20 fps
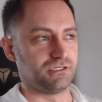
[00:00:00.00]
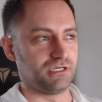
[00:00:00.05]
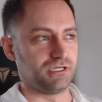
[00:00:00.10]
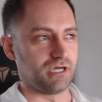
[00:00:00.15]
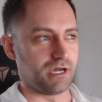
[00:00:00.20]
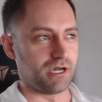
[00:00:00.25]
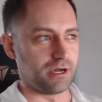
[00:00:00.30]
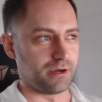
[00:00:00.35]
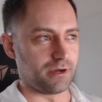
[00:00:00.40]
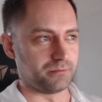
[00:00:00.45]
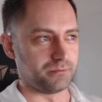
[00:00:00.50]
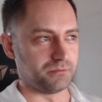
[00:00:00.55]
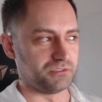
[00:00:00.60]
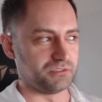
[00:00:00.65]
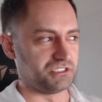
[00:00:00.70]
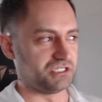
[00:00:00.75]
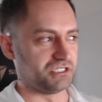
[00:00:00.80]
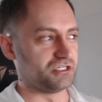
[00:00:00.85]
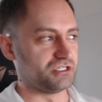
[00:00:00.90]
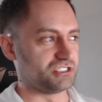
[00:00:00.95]
um,
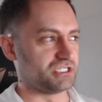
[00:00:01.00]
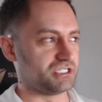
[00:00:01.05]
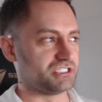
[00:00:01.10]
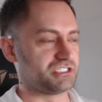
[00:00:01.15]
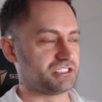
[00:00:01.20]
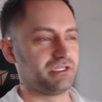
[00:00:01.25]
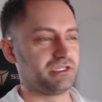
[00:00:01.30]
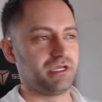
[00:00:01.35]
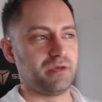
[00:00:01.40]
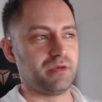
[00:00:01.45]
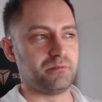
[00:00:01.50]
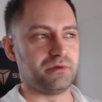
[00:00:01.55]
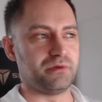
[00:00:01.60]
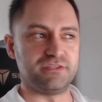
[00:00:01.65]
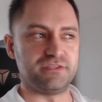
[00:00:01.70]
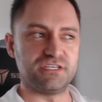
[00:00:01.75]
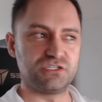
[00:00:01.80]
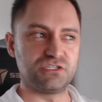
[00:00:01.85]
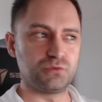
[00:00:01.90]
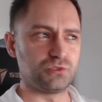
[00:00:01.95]
diligence. But
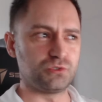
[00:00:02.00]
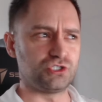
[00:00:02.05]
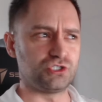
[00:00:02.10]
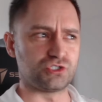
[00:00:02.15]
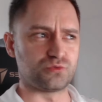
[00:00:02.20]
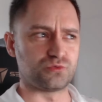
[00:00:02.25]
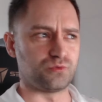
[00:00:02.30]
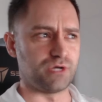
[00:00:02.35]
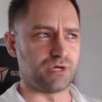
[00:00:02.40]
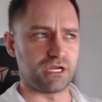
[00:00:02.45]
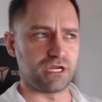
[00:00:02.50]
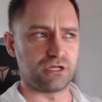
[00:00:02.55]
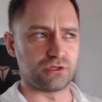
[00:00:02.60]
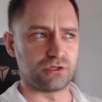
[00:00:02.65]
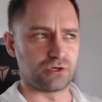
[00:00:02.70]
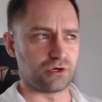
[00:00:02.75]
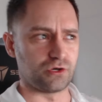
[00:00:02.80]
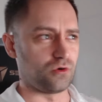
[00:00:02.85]
this was just regular